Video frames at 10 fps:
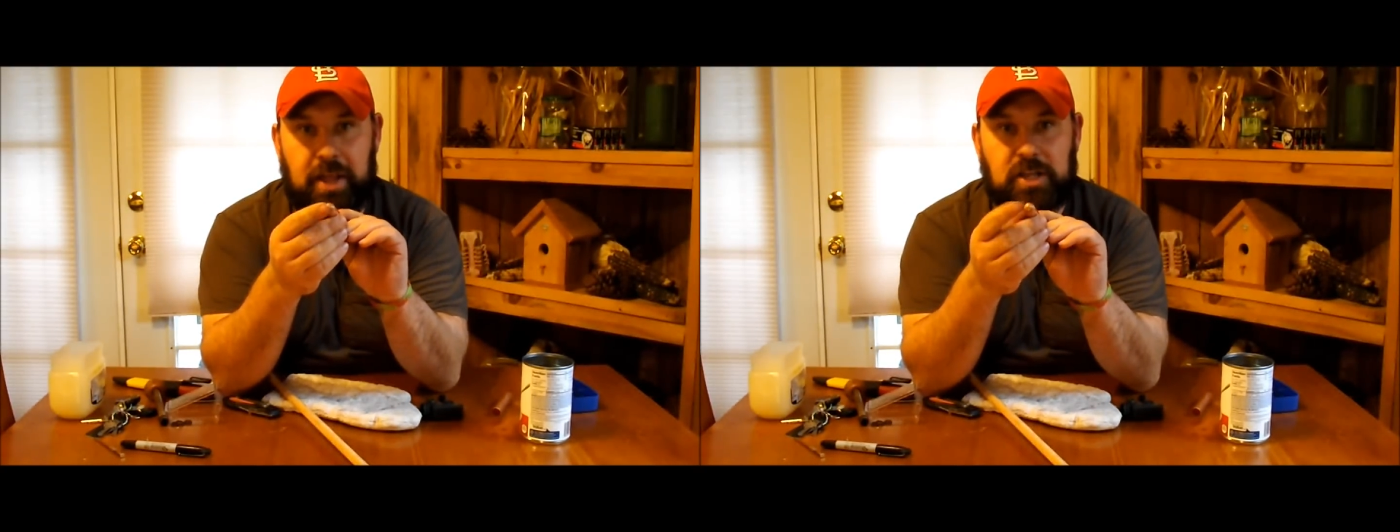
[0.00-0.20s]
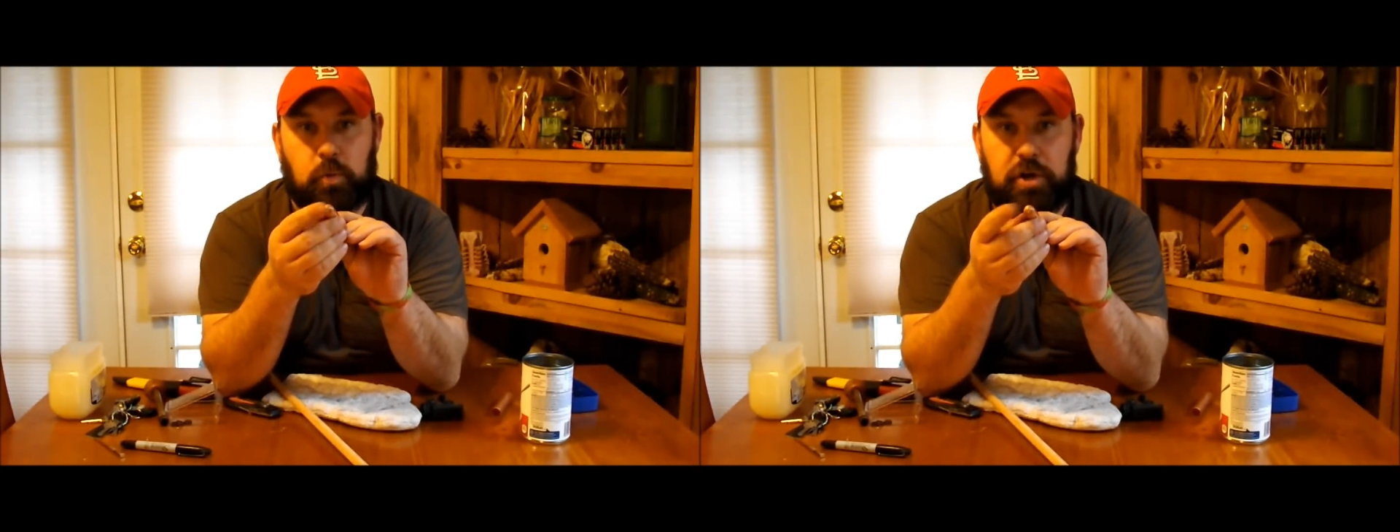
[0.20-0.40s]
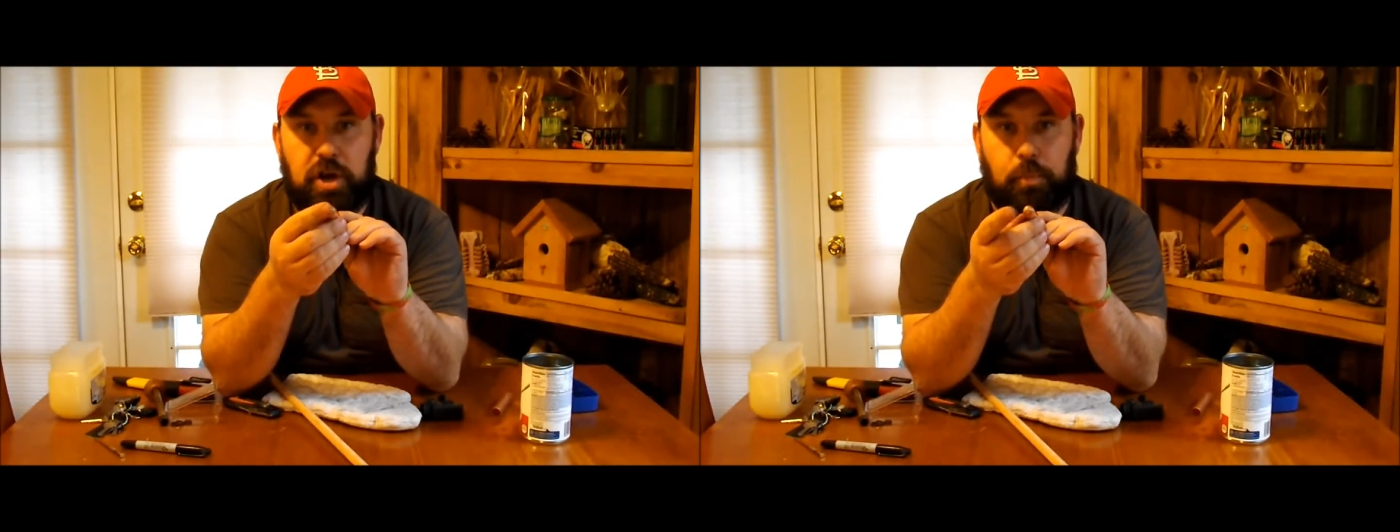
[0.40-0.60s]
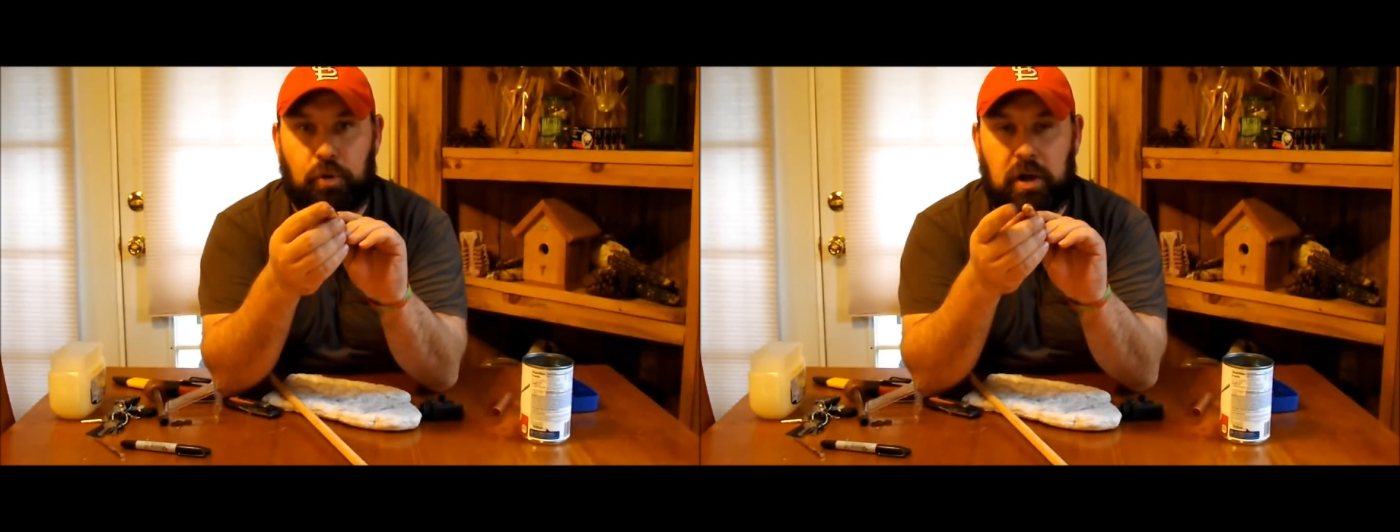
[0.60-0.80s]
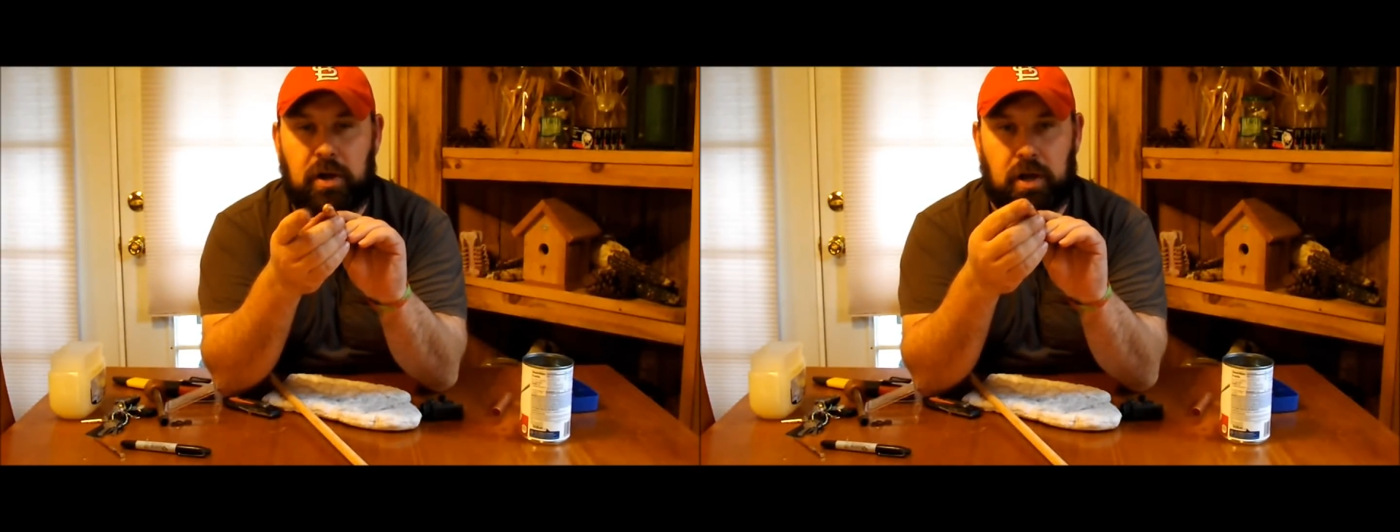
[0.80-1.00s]
That's where your
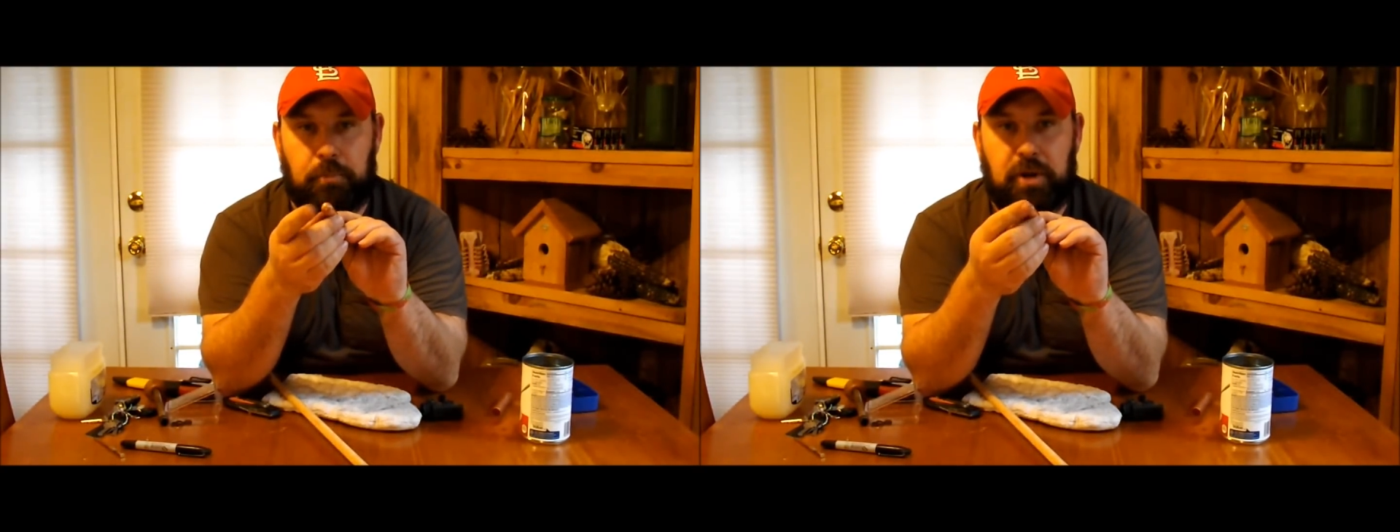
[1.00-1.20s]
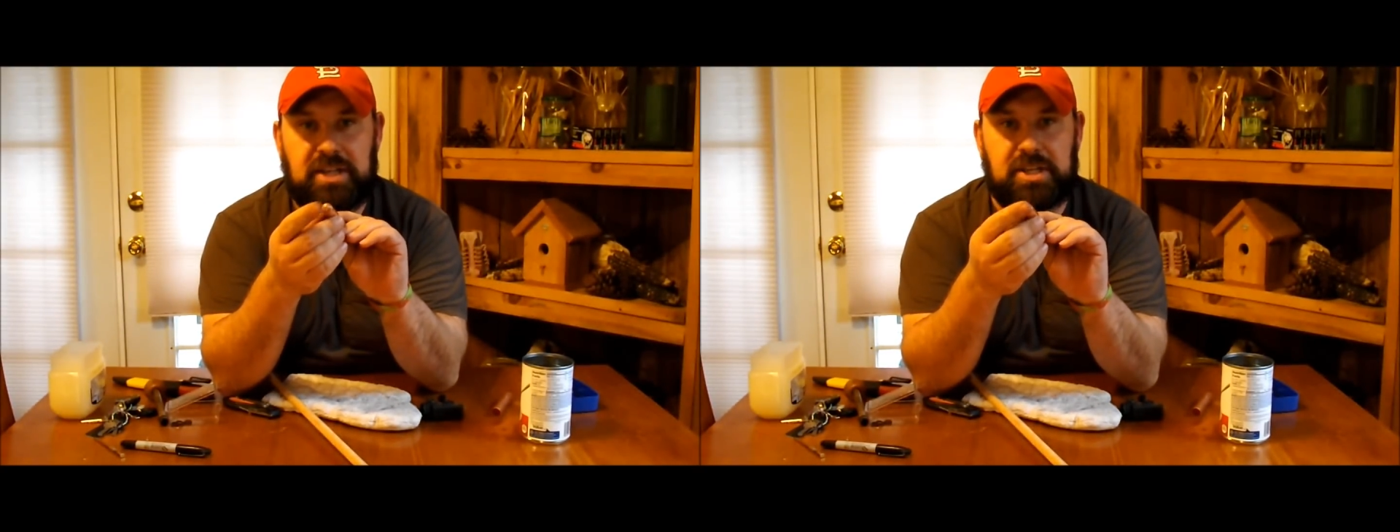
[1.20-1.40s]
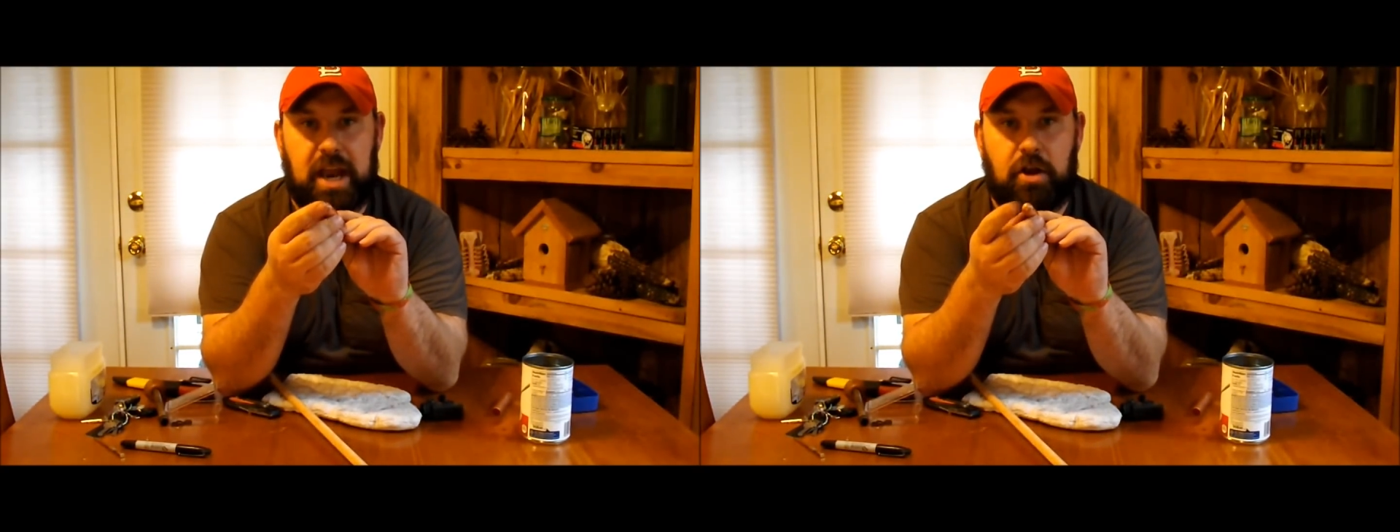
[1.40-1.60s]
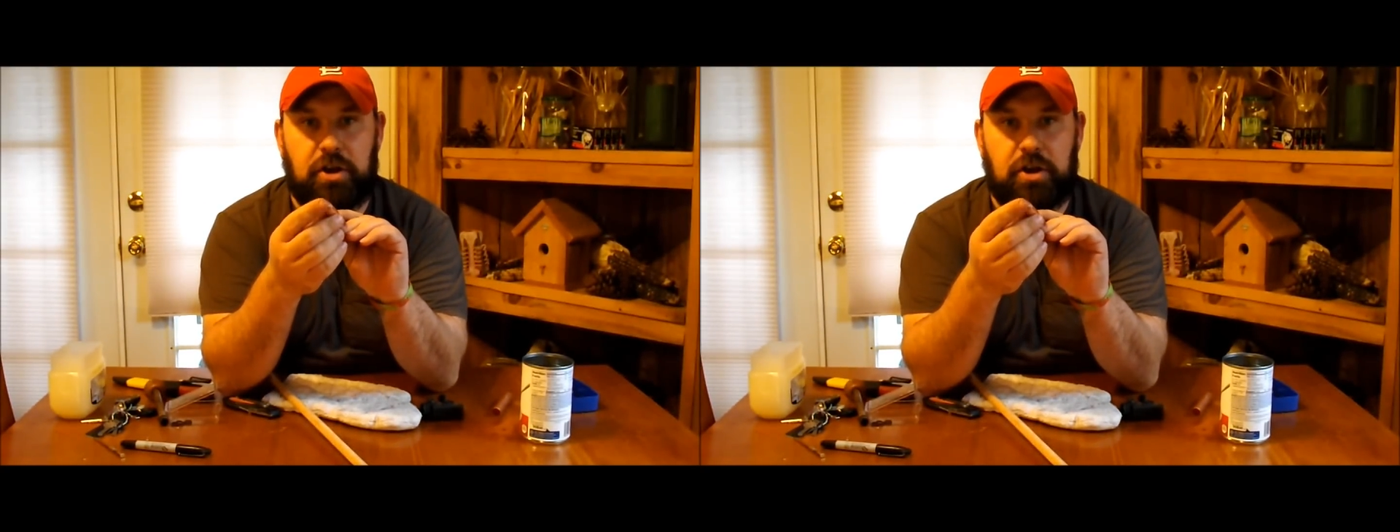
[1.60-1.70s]
compressed air